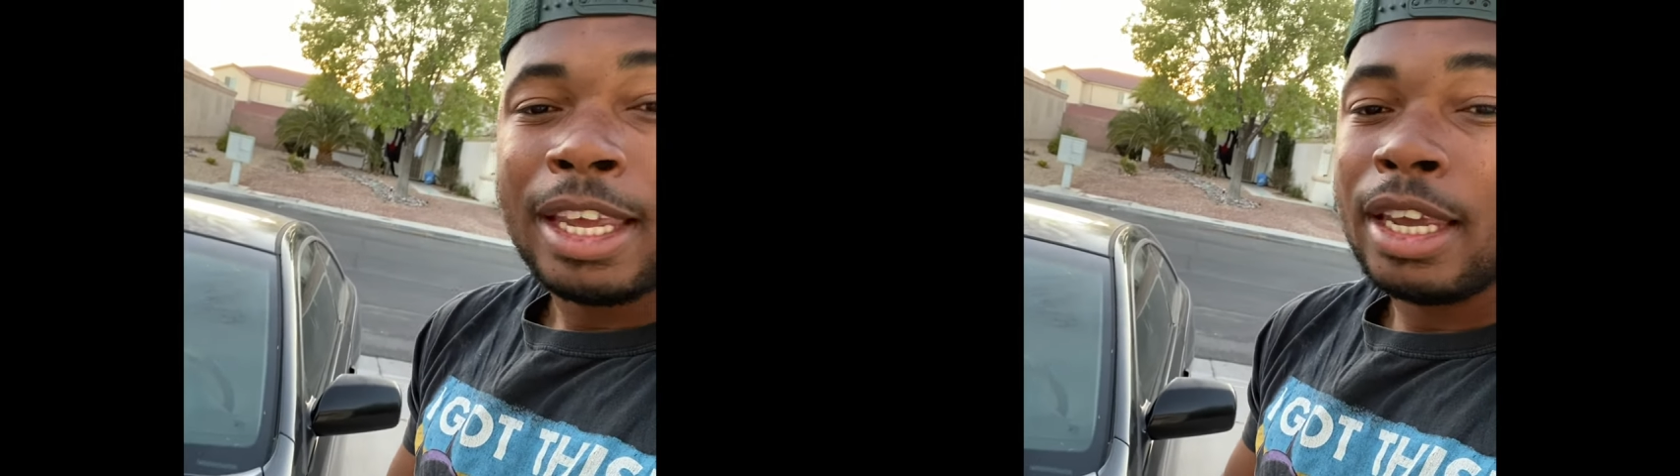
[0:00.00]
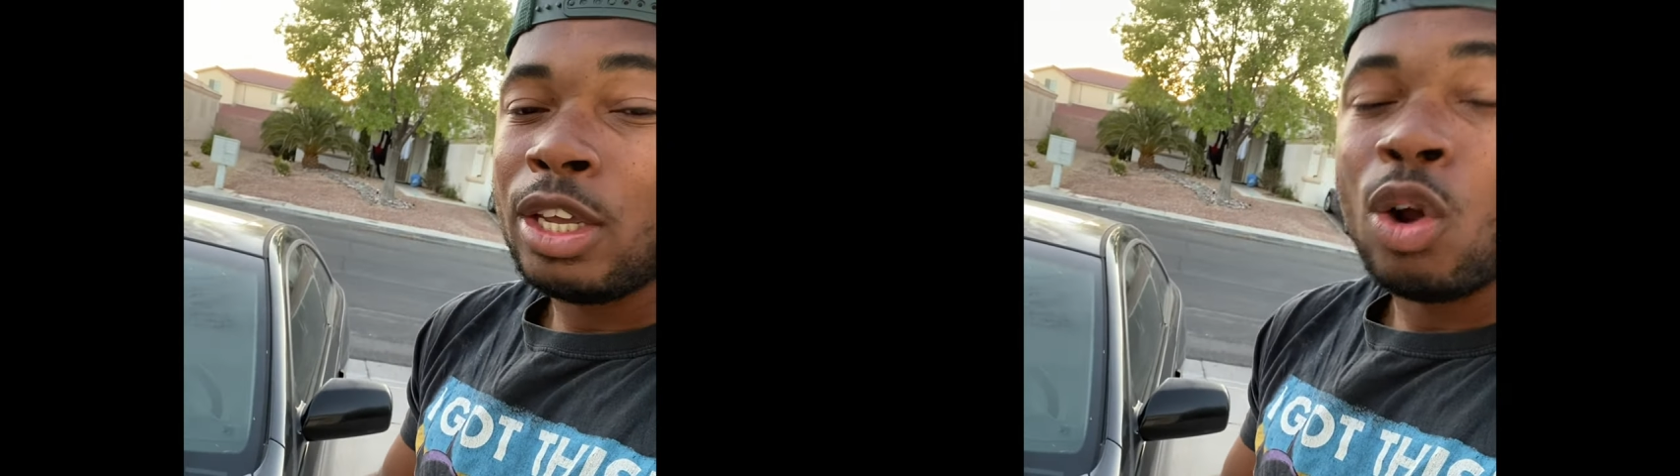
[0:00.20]

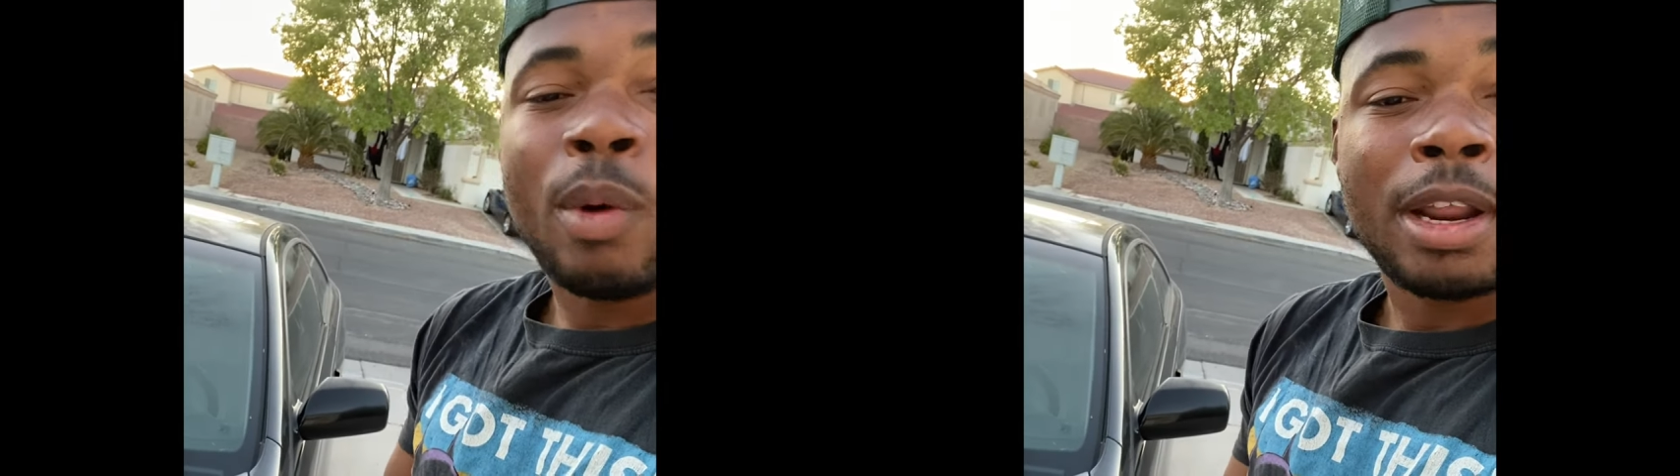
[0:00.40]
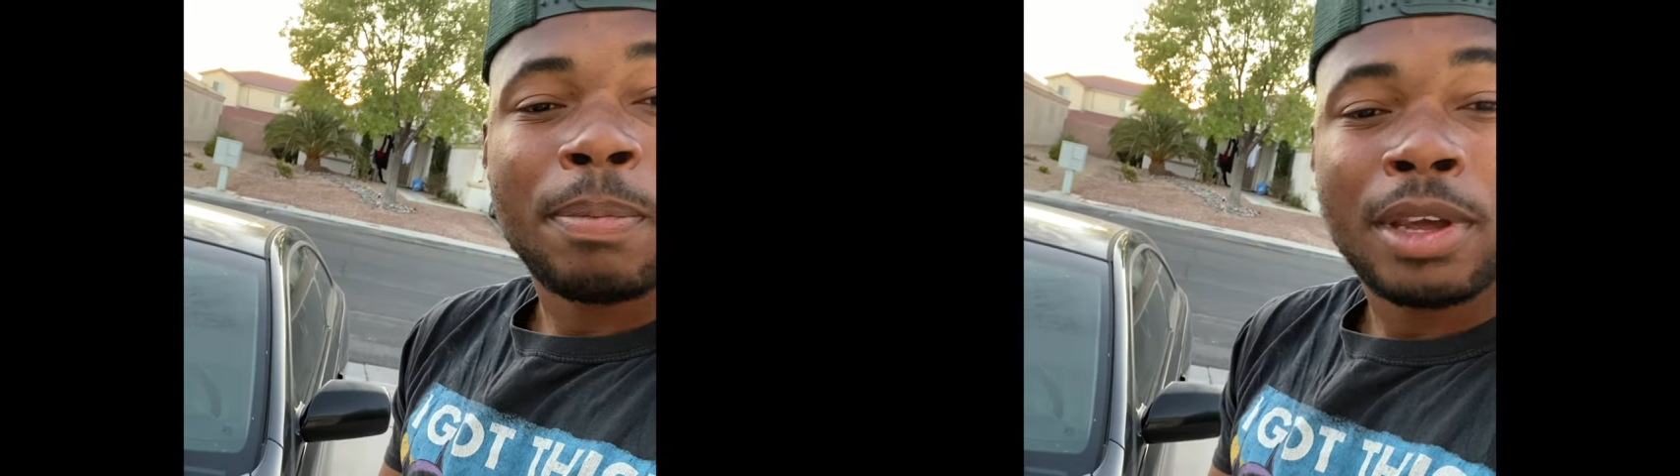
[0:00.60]
you don't
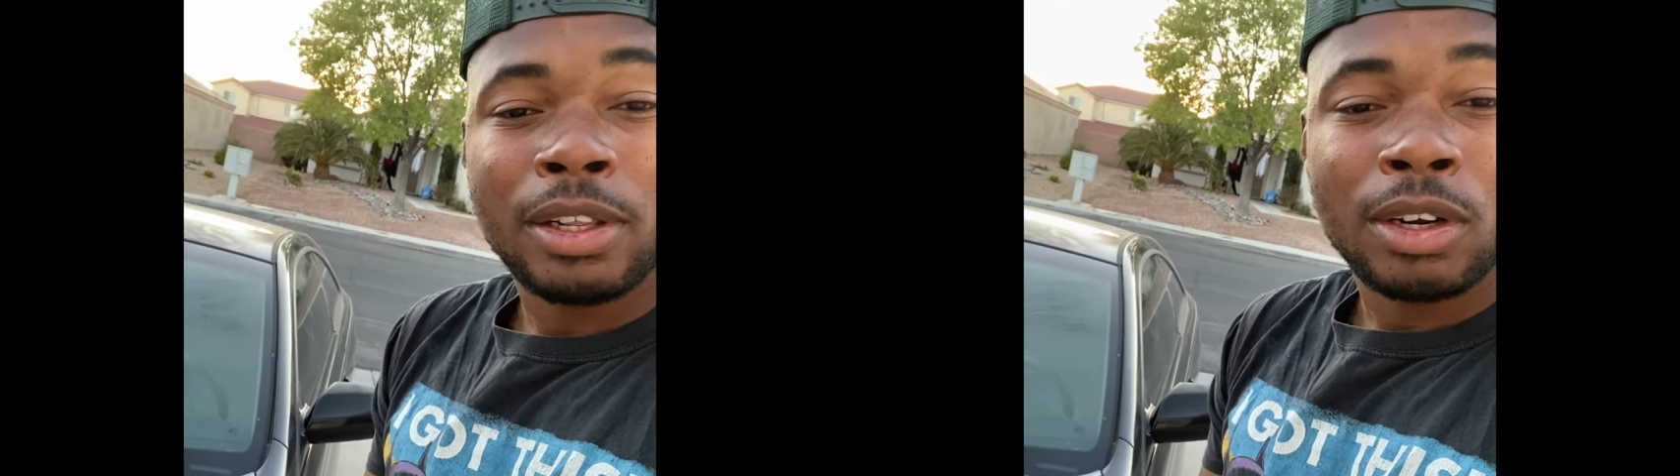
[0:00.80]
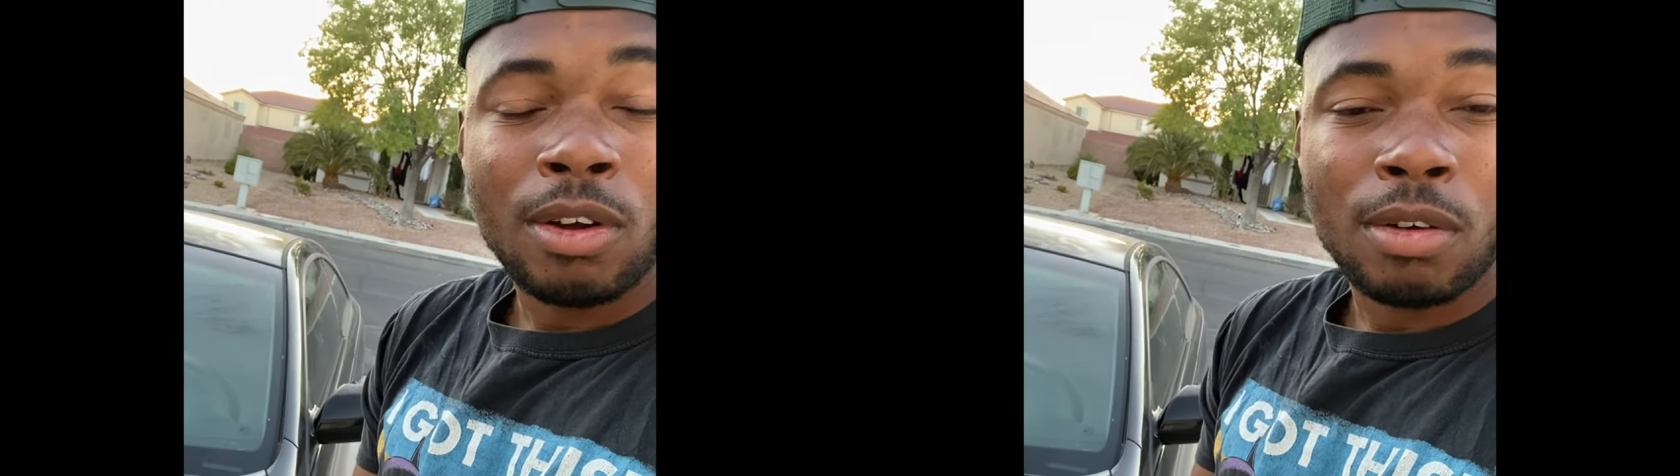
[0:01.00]
want it
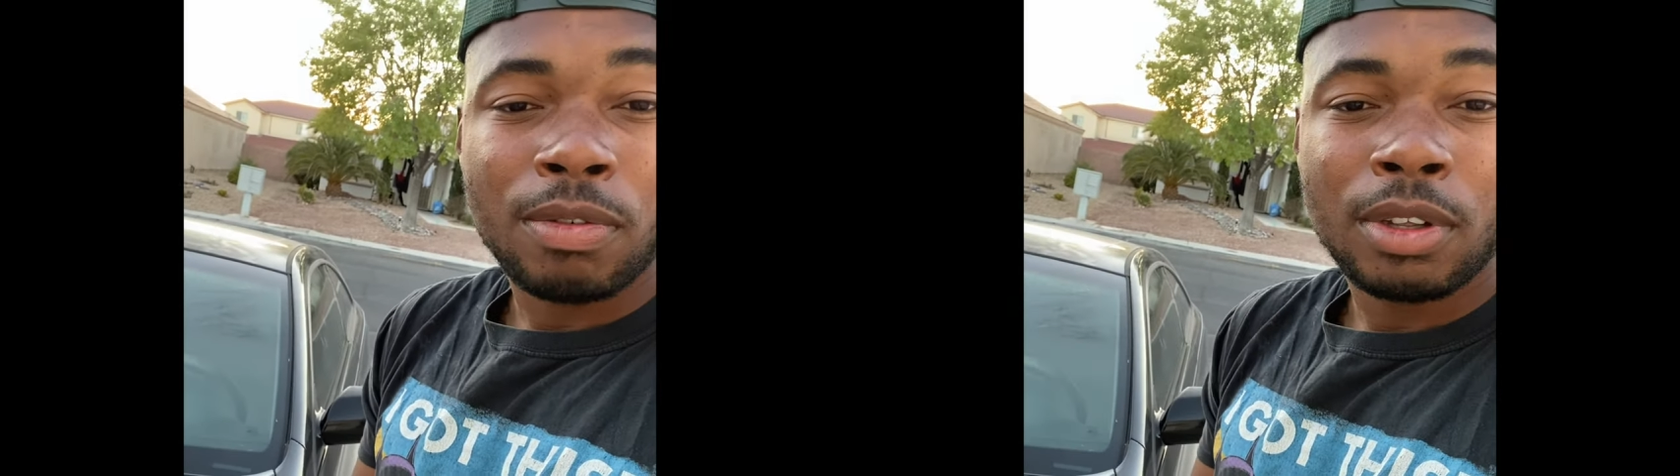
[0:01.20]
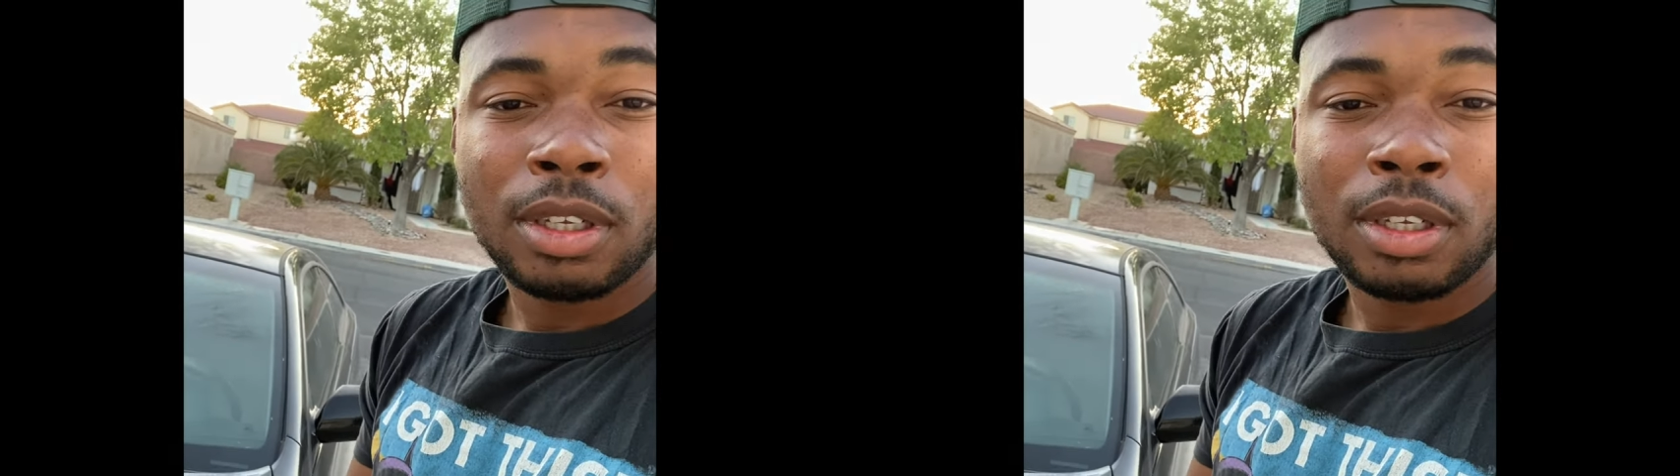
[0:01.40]
peeling off.